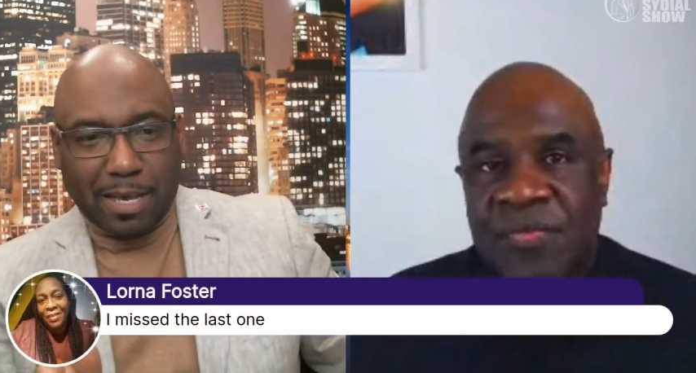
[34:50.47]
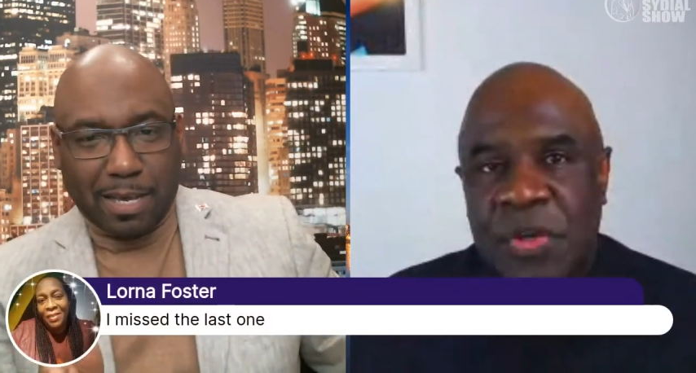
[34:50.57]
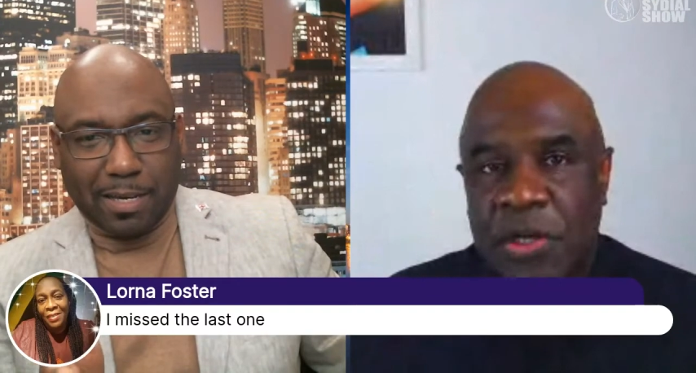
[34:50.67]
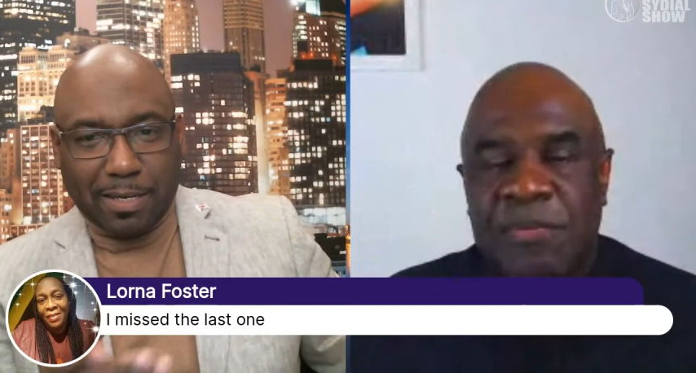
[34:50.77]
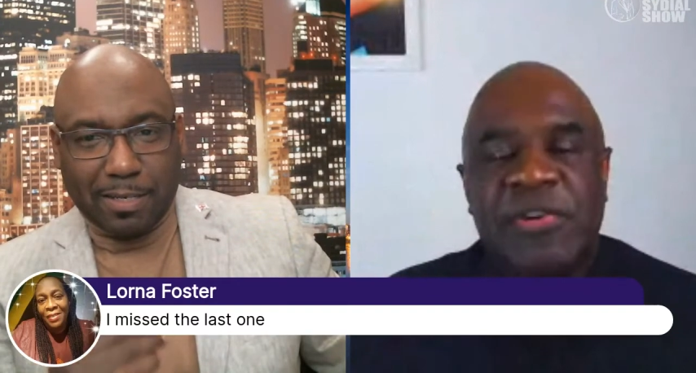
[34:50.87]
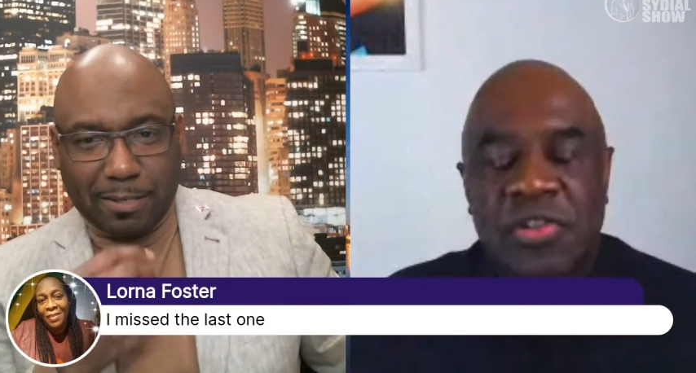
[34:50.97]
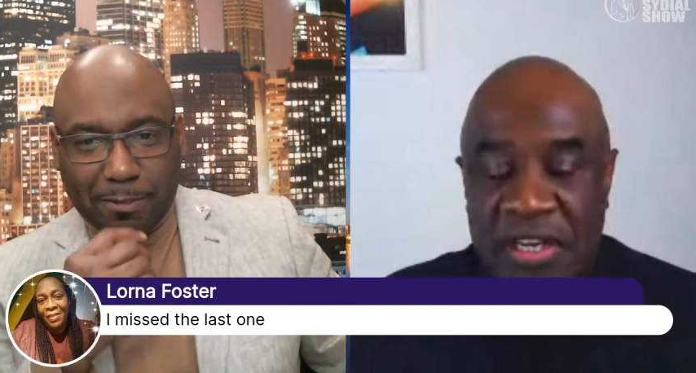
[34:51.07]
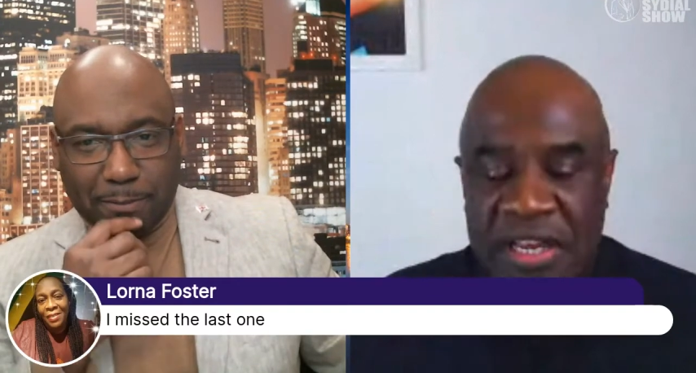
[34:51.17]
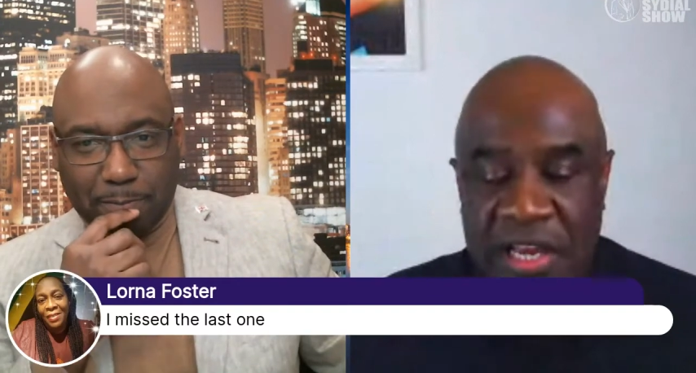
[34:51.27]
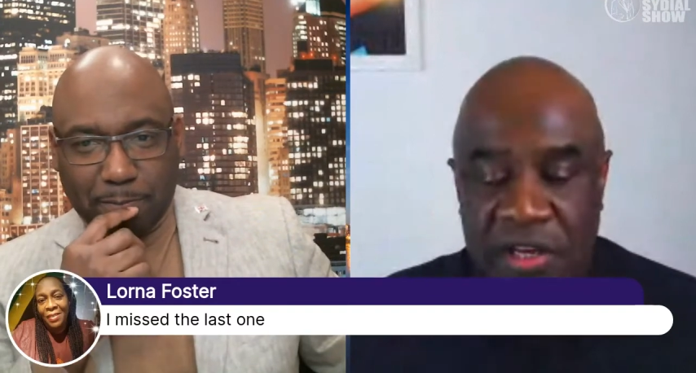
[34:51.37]
Speaker 1: hear your
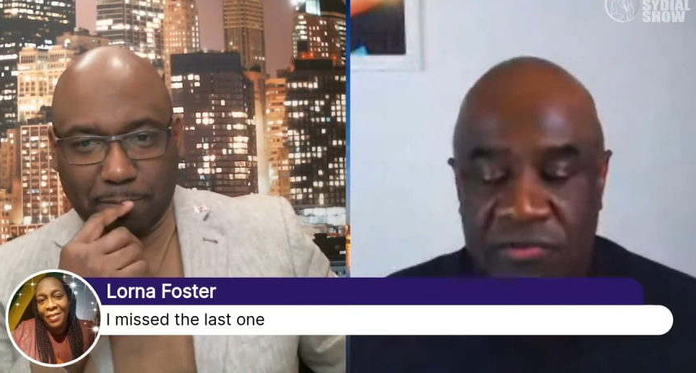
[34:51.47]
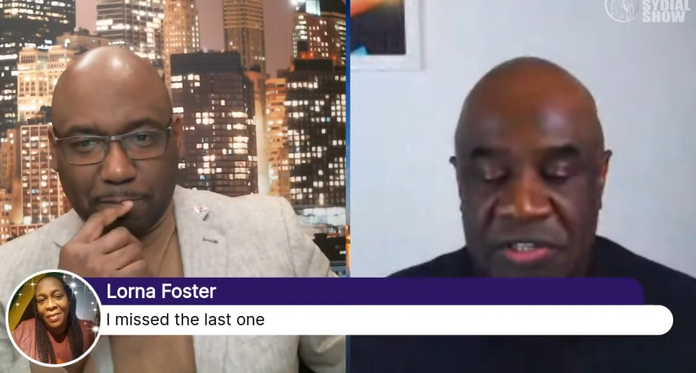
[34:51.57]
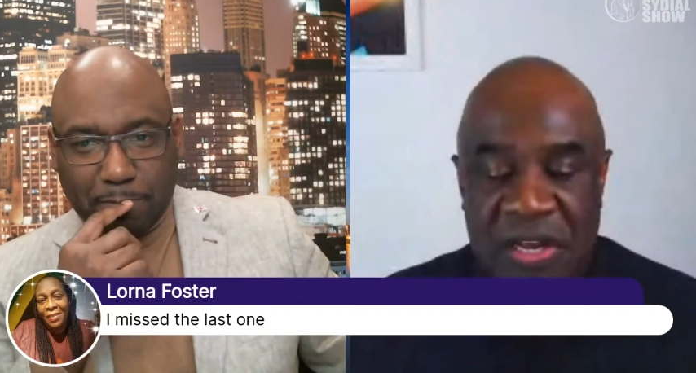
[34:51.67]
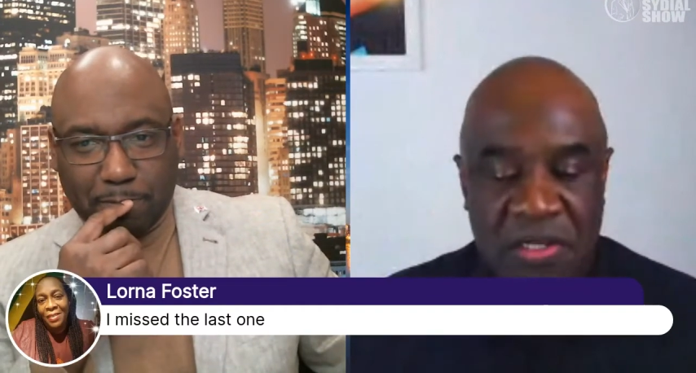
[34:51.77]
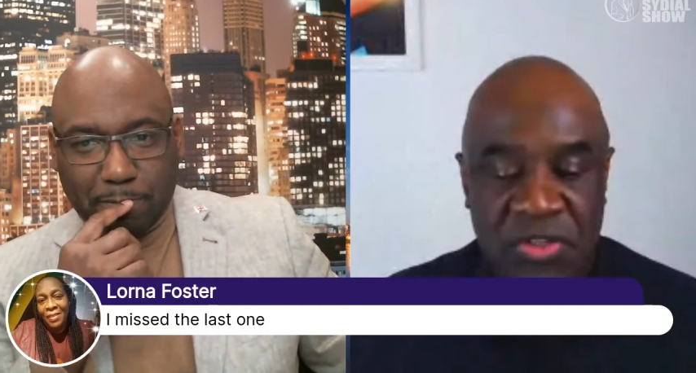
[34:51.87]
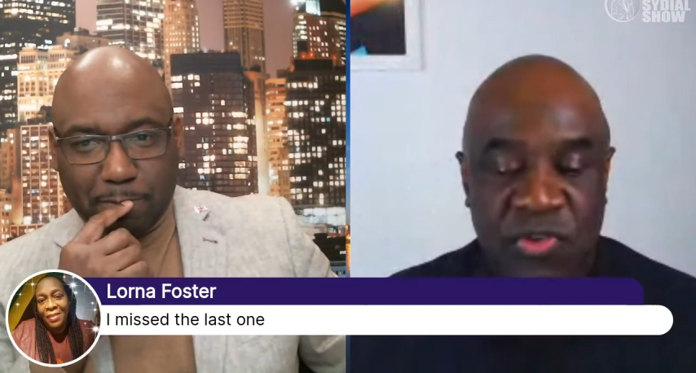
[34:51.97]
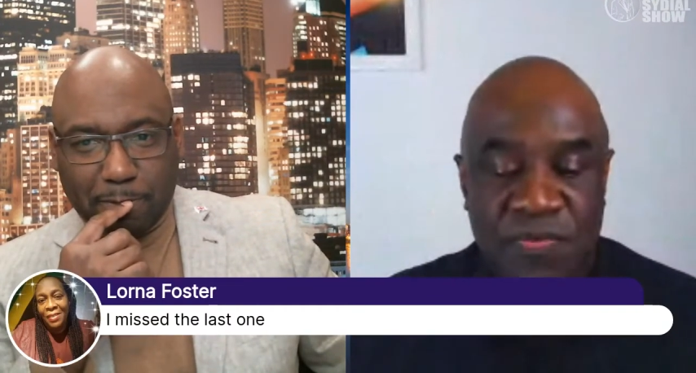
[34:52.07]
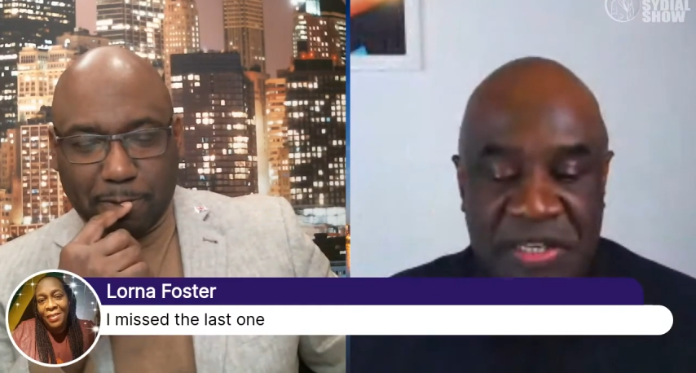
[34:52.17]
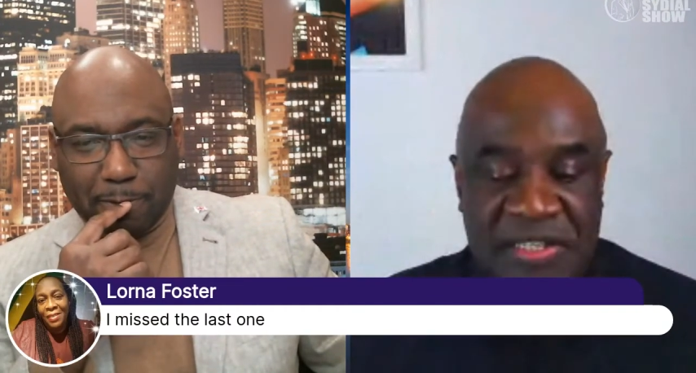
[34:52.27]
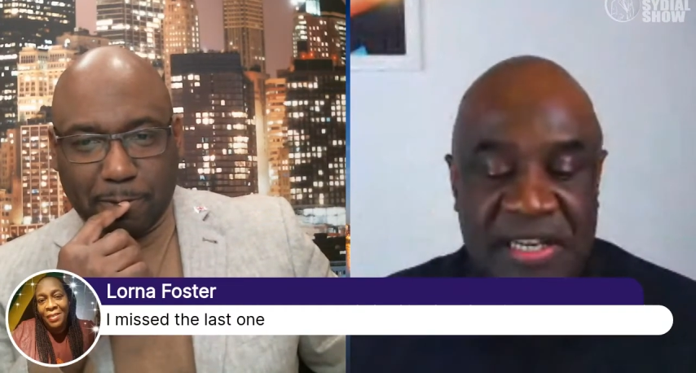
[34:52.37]
results from this at the same
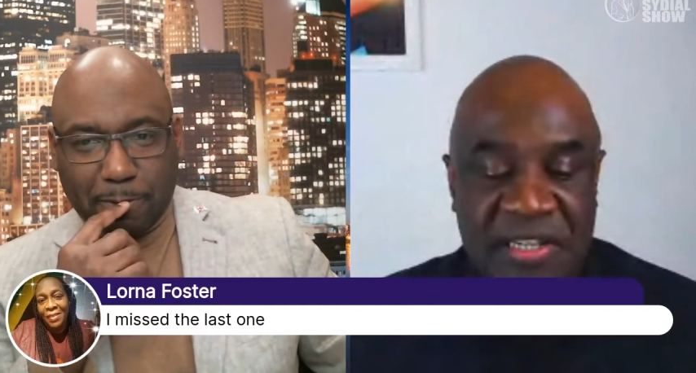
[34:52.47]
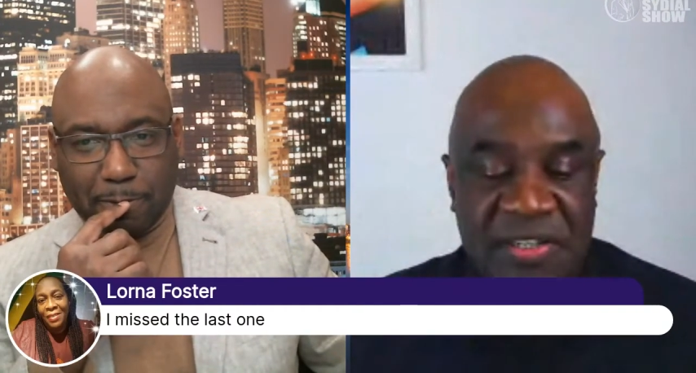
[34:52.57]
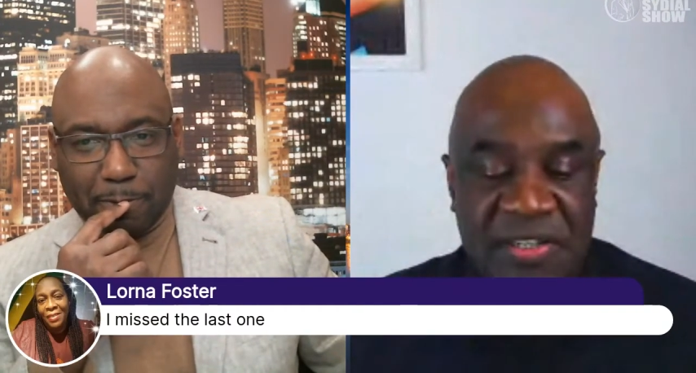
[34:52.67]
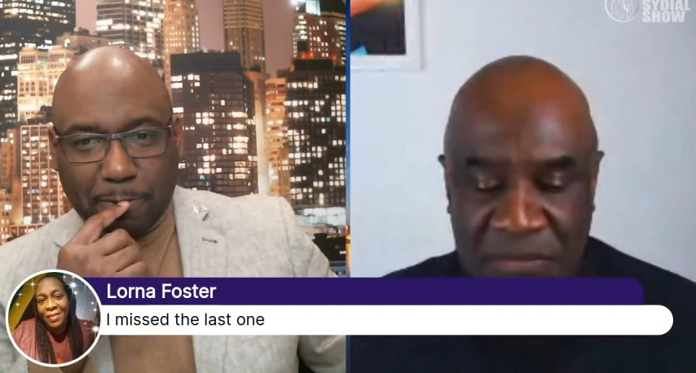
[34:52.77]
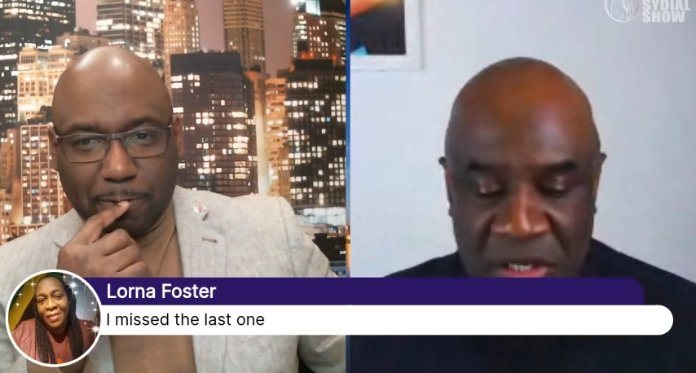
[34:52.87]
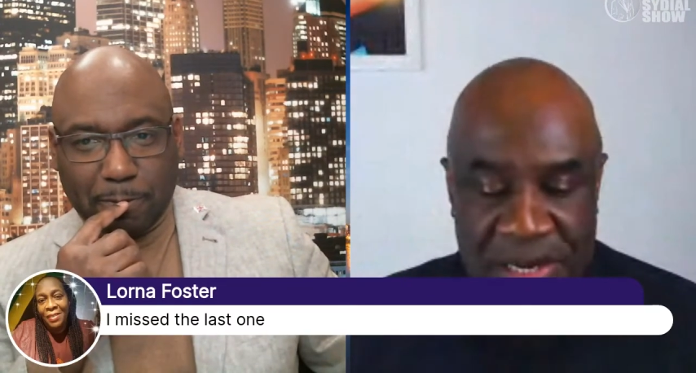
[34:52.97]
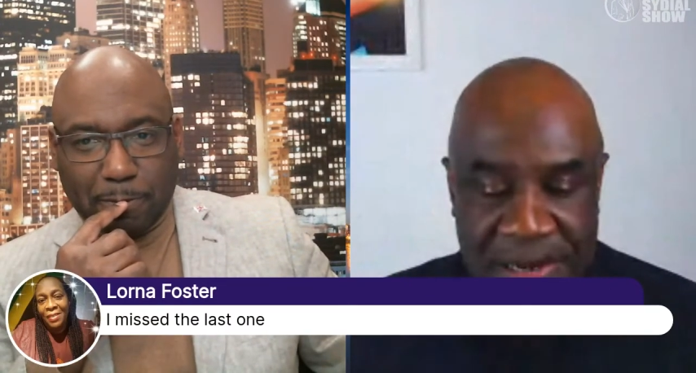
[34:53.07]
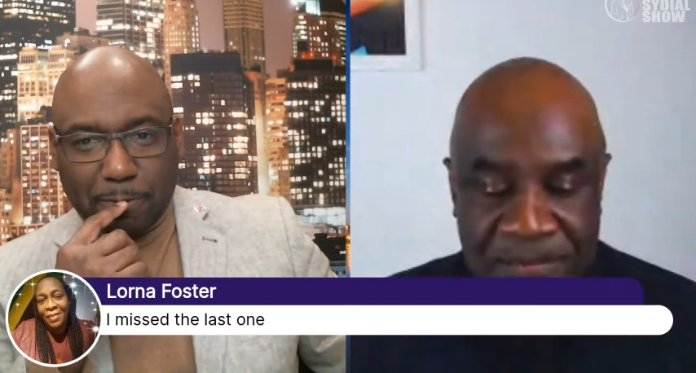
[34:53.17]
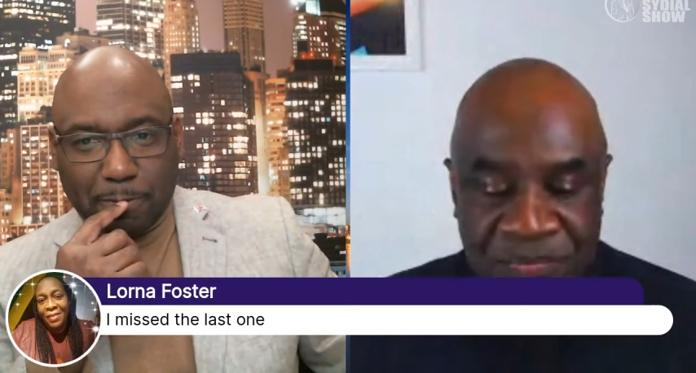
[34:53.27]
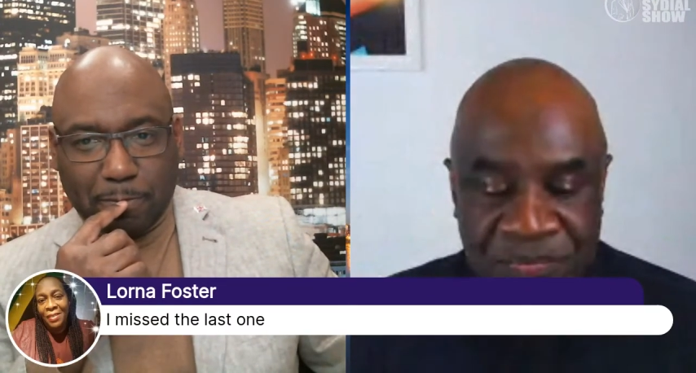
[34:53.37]
time.
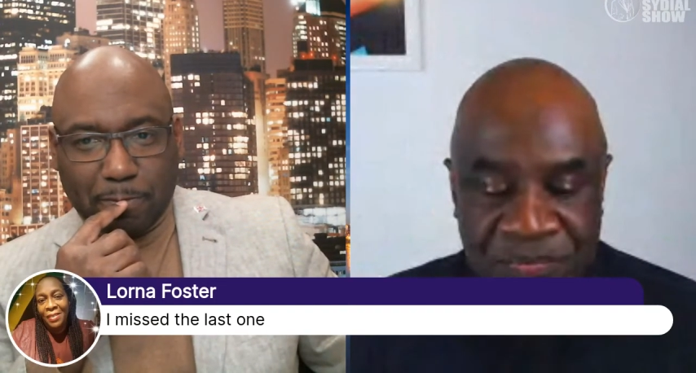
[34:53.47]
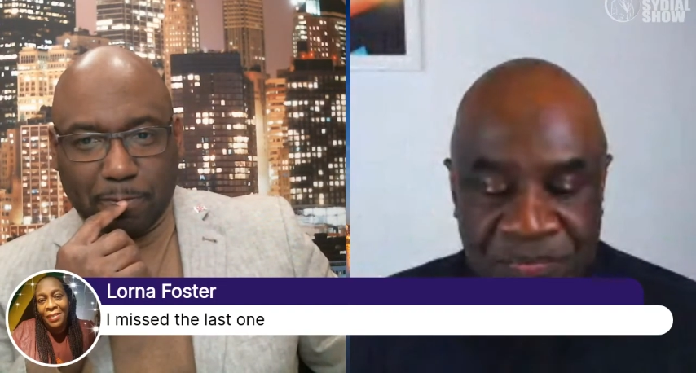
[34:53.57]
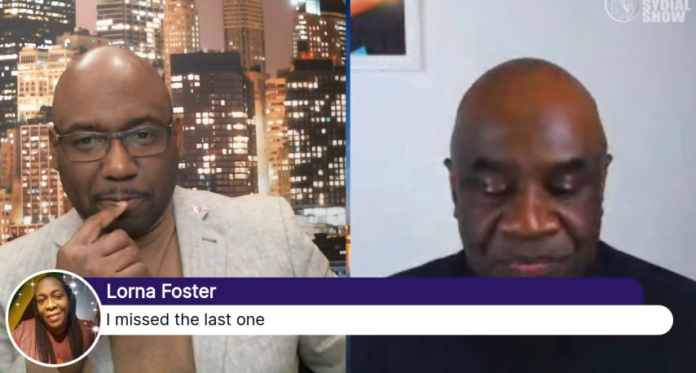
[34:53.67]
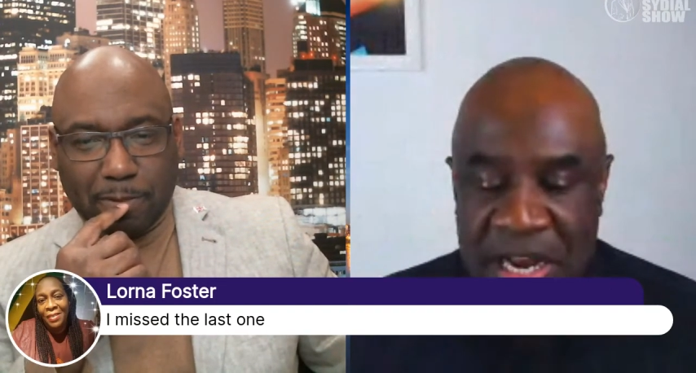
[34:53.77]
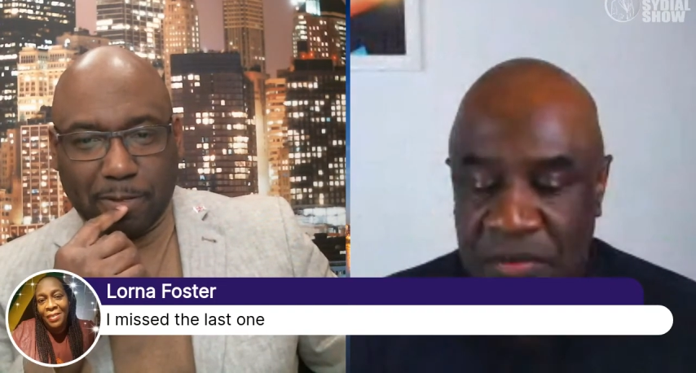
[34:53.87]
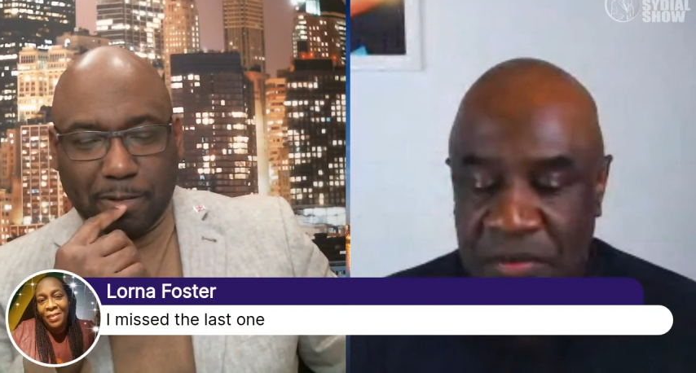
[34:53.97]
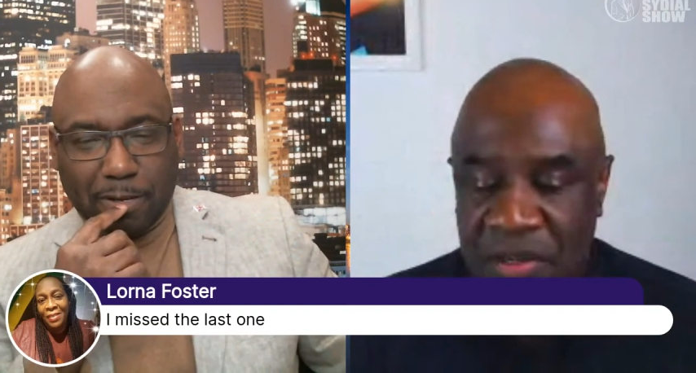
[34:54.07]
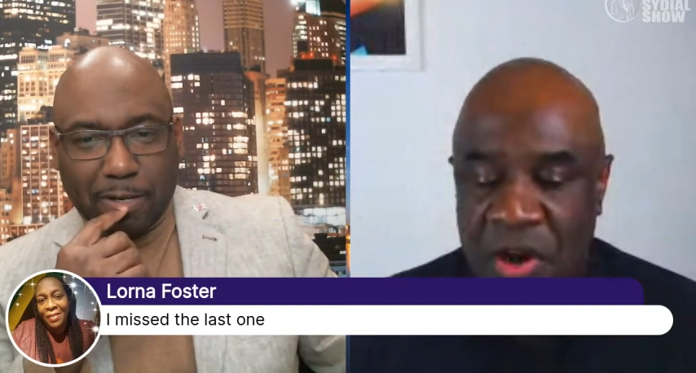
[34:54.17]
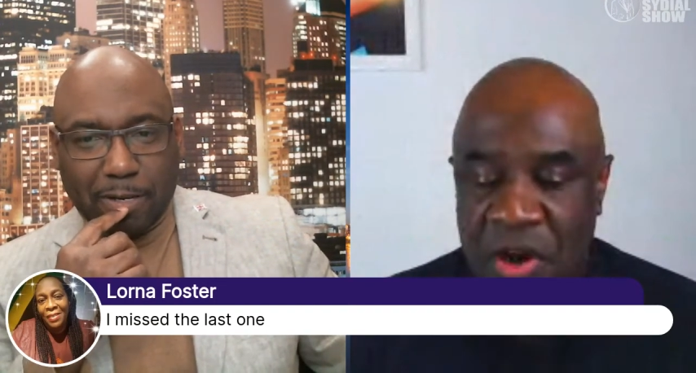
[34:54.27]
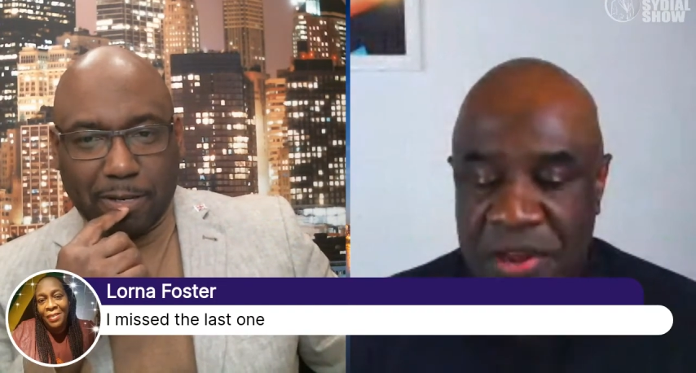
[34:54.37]
Now, going back to this,